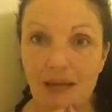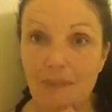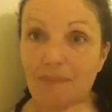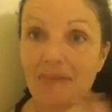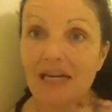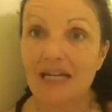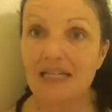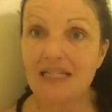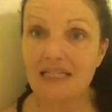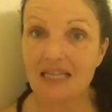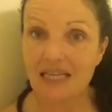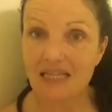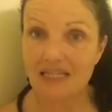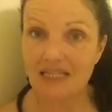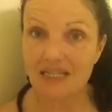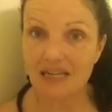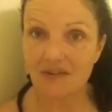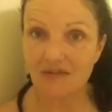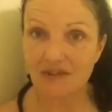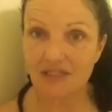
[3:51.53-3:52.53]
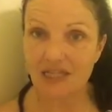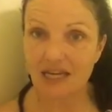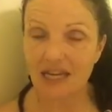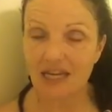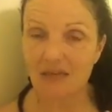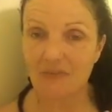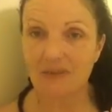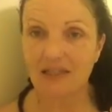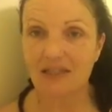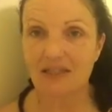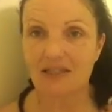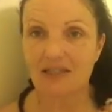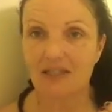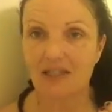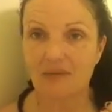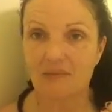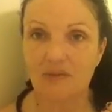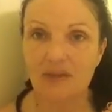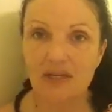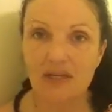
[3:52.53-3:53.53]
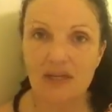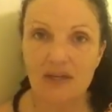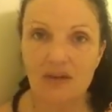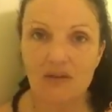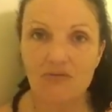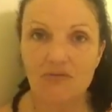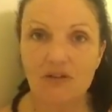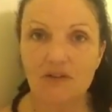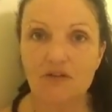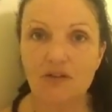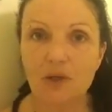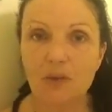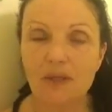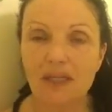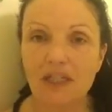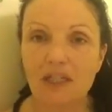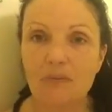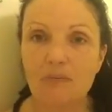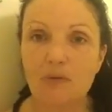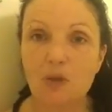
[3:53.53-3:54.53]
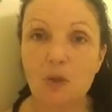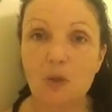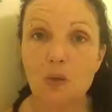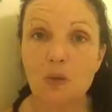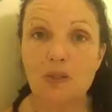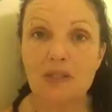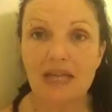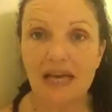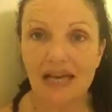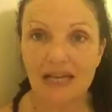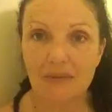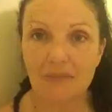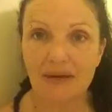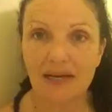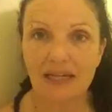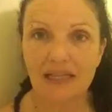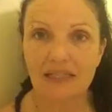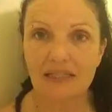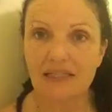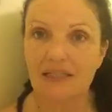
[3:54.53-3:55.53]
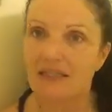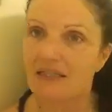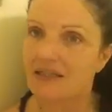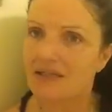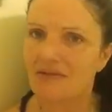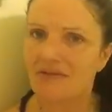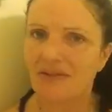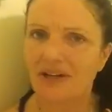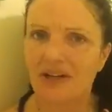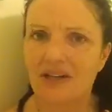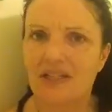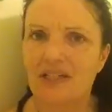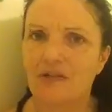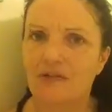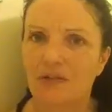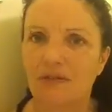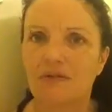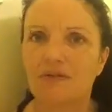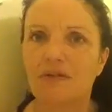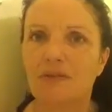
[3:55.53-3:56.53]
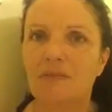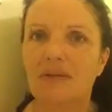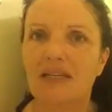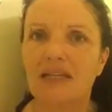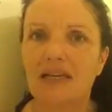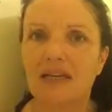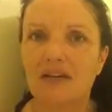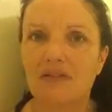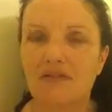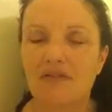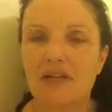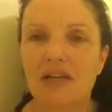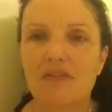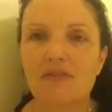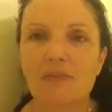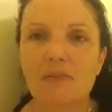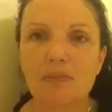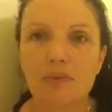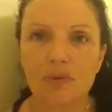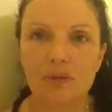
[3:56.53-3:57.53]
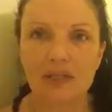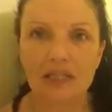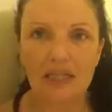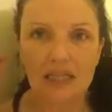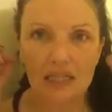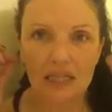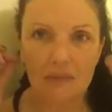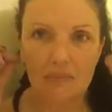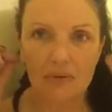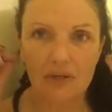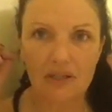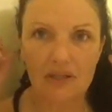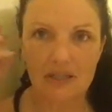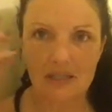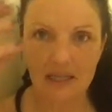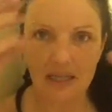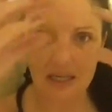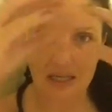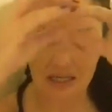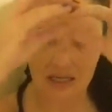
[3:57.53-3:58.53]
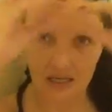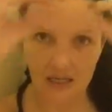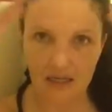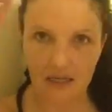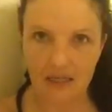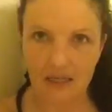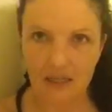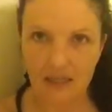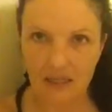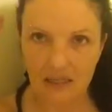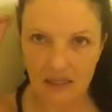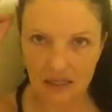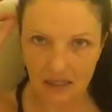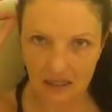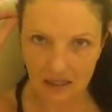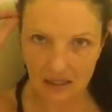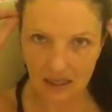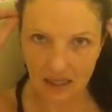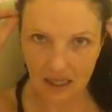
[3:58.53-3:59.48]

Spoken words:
meditated every day because I'm reviewing the Muse headband. It's very different for me. I've never put earbuds in and a